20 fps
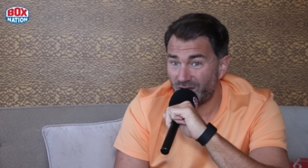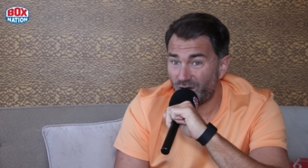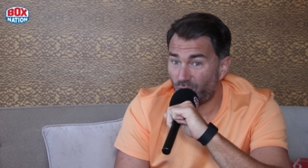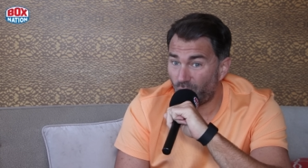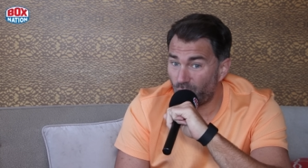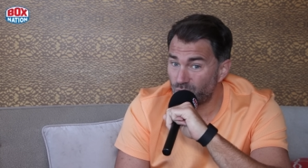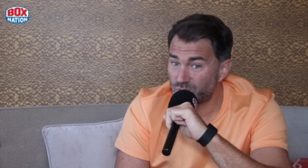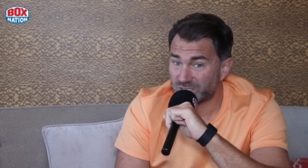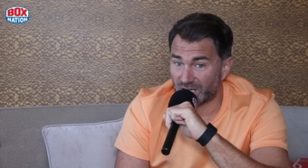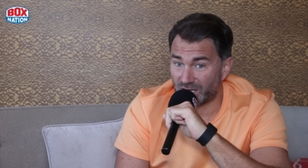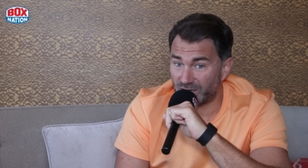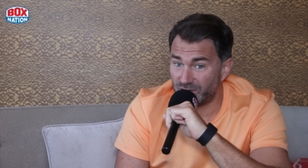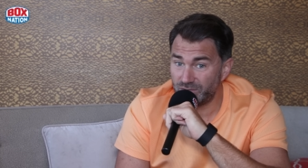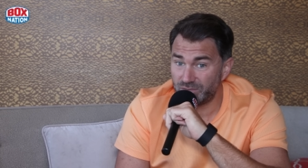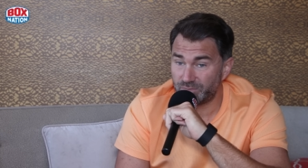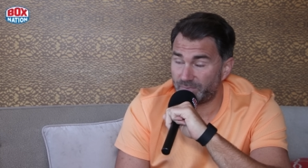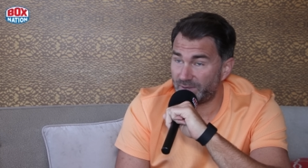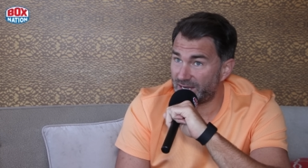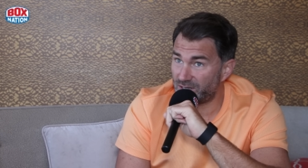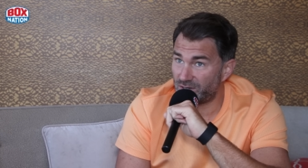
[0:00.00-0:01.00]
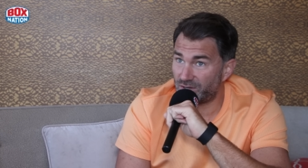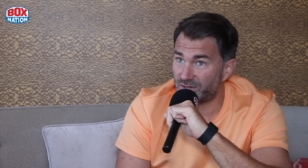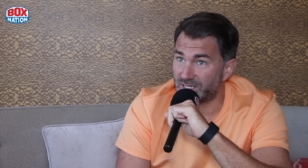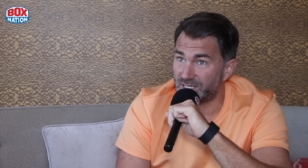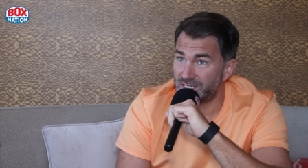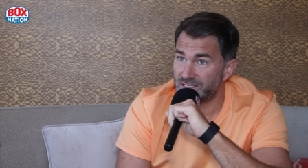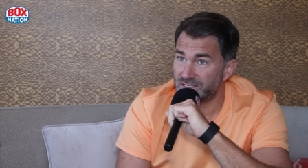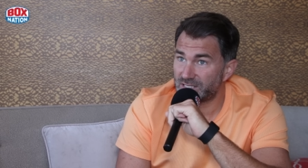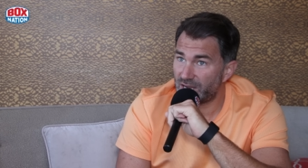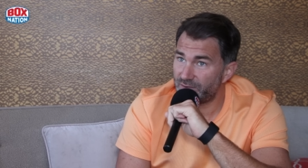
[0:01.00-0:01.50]
Also, being
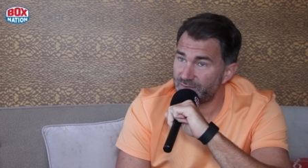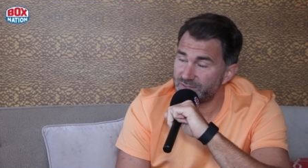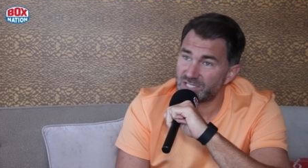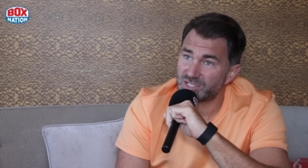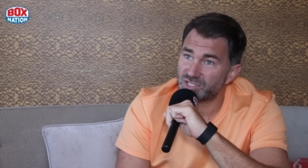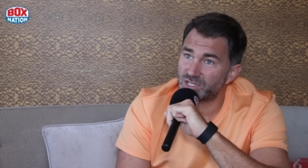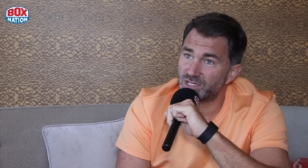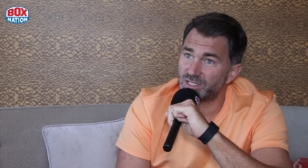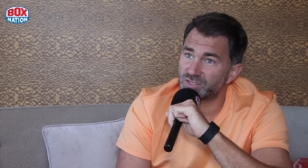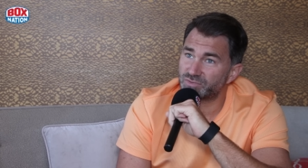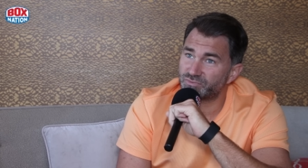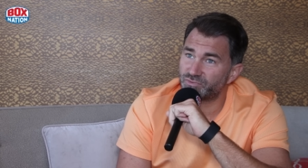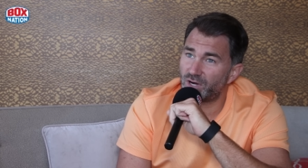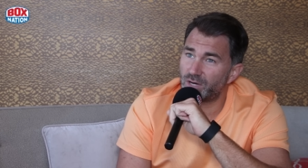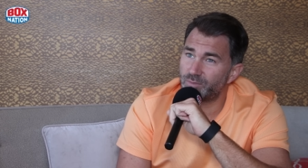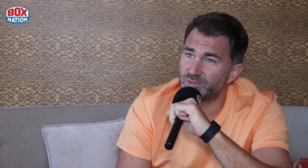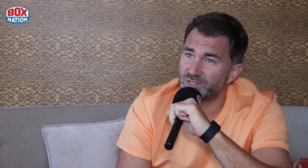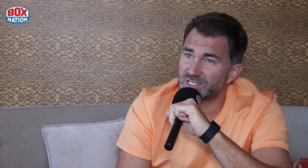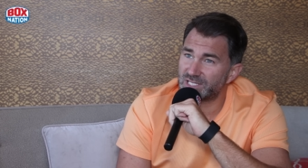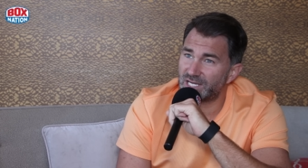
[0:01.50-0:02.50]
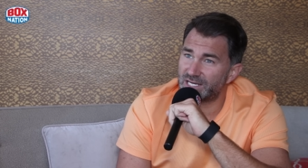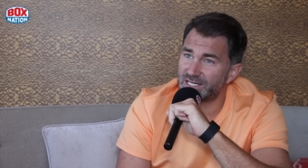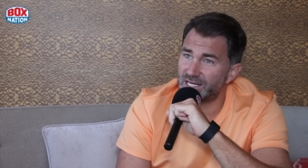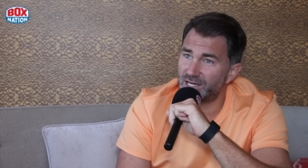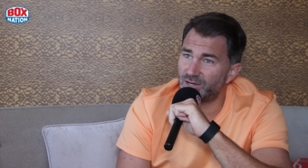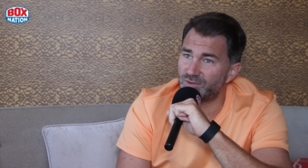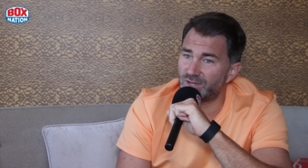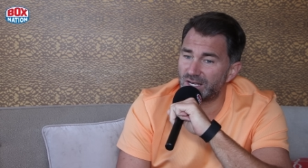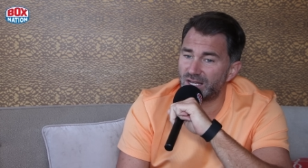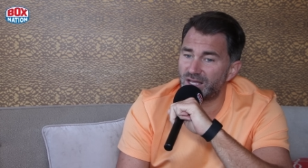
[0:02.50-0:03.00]
honest, there is a chance Ryan would say
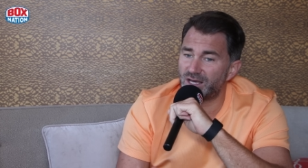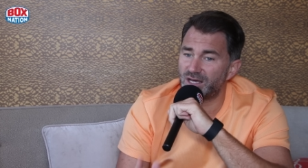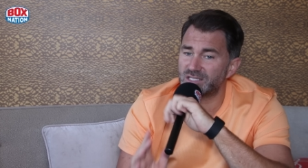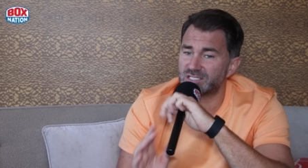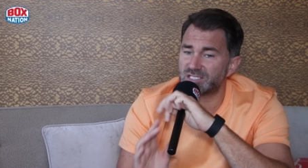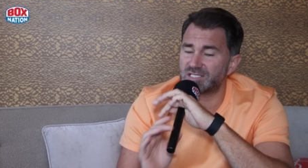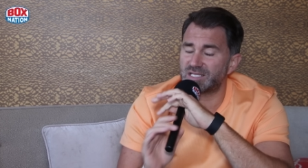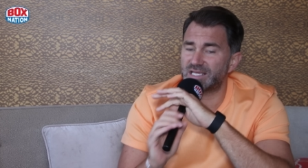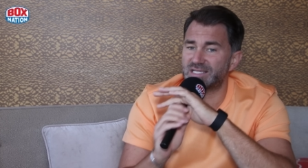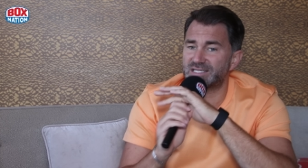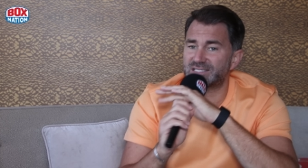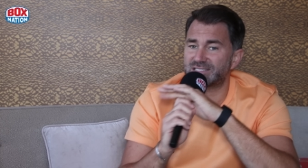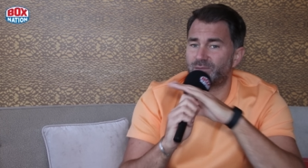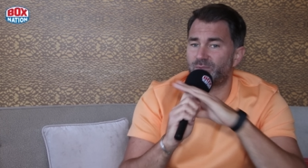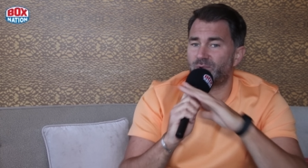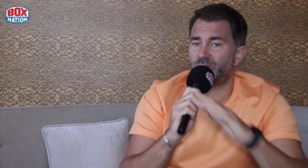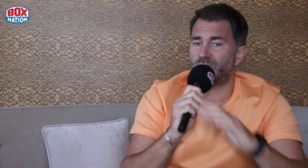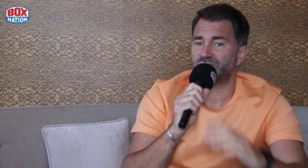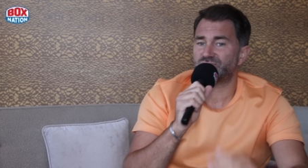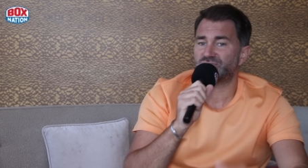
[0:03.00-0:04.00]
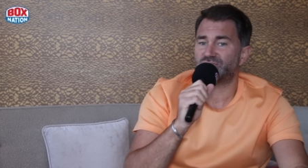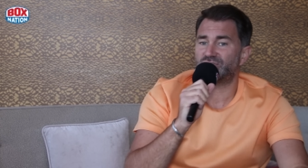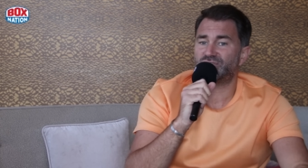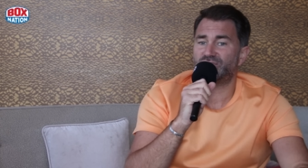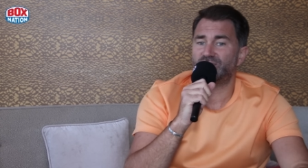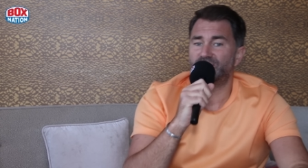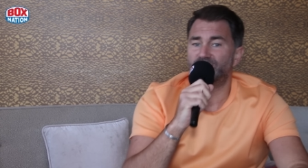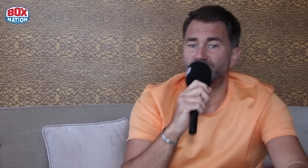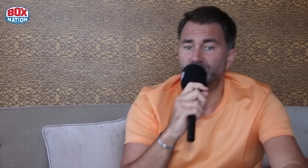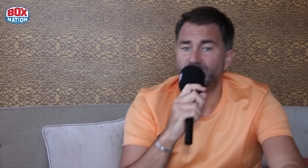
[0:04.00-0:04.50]
no. The last thing someone wants to
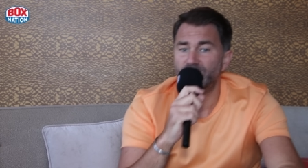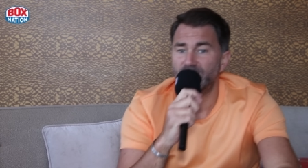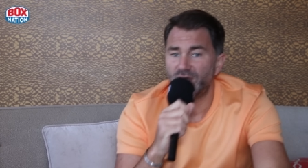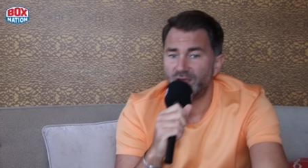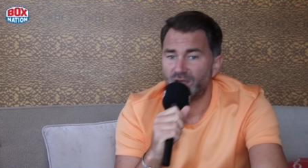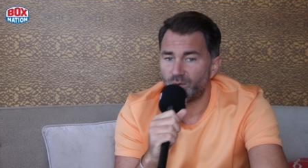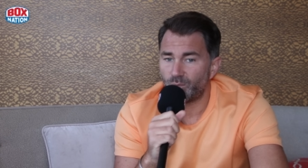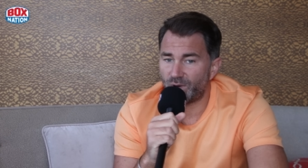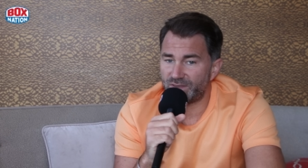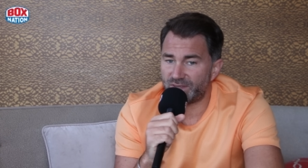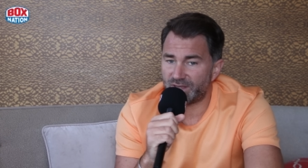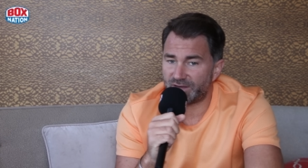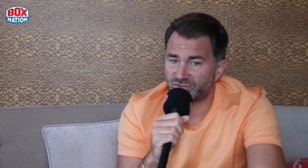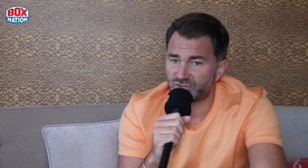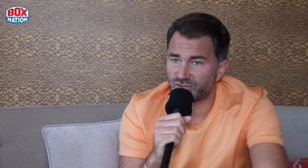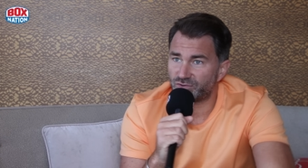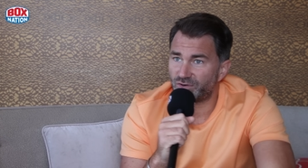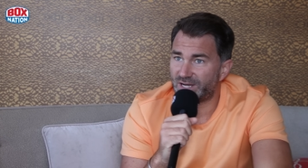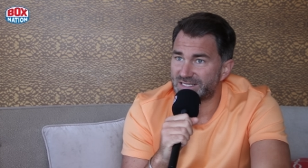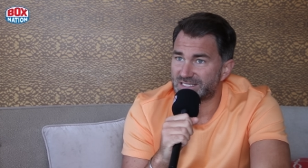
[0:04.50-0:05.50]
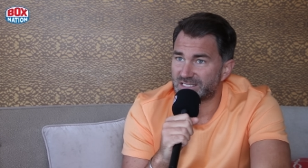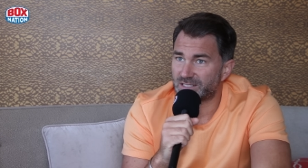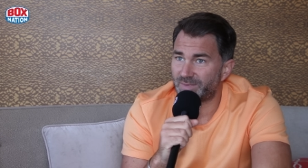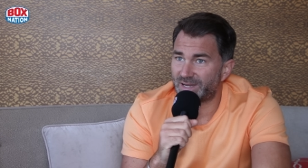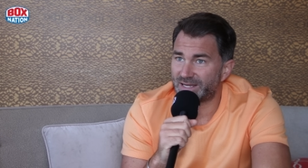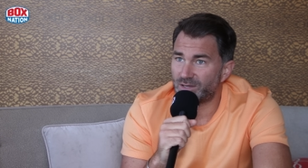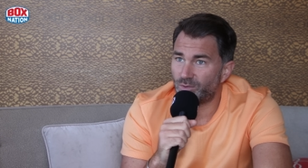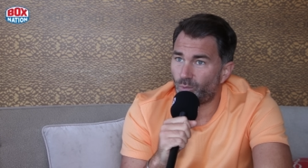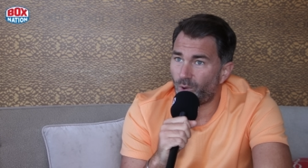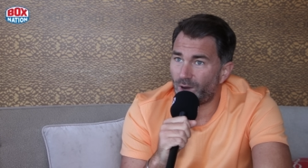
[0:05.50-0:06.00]
do when they've tried to
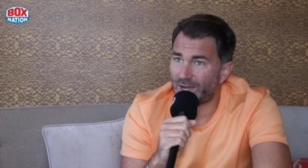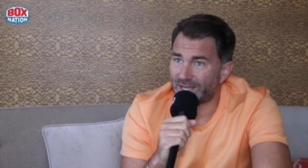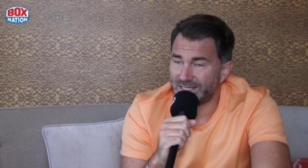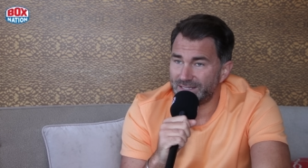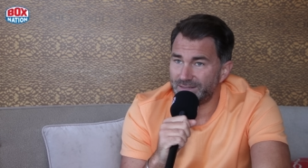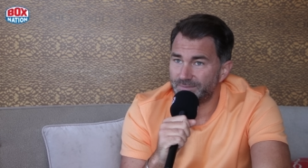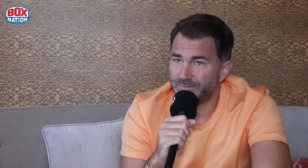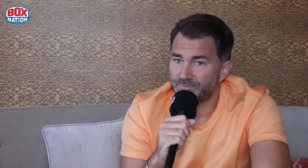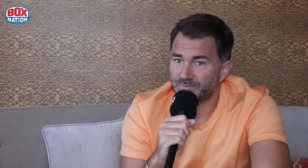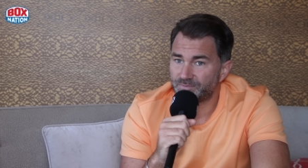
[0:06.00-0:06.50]
make weight